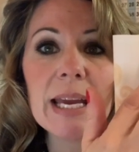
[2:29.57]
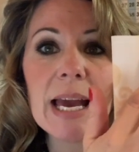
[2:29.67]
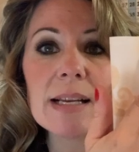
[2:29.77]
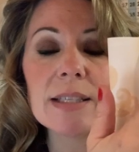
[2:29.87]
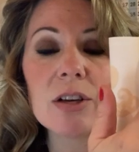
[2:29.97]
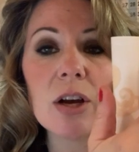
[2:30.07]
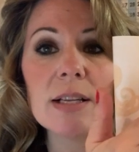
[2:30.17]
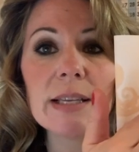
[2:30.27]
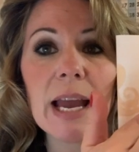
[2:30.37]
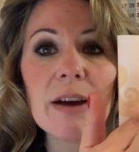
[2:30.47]

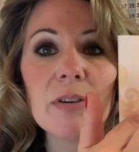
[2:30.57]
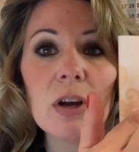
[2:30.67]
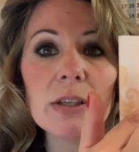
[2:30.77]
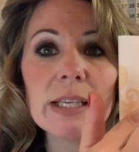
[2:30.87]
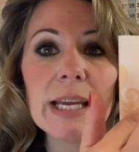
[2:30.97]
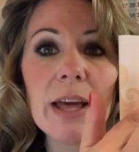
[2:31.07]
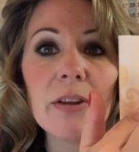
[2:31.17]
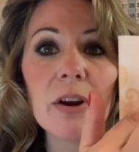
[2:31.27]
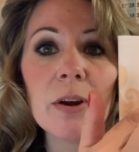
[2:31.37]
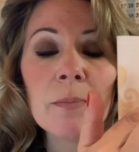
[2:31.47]
hexagons I have all
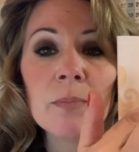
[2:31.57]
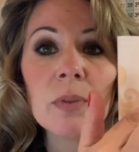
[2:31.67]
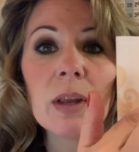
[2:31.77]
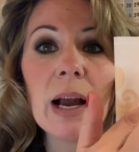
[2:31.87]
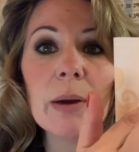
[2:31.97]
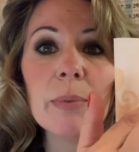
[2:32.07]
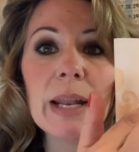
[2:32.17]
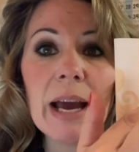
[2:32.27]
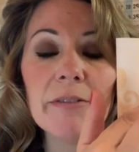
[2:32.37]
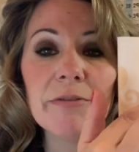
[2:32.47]
together, I would
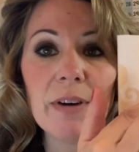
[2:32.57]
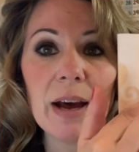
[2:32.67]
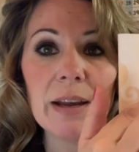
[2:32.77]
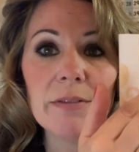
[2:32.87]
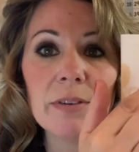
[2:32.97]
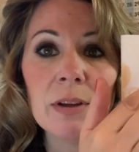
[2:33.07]
have 5.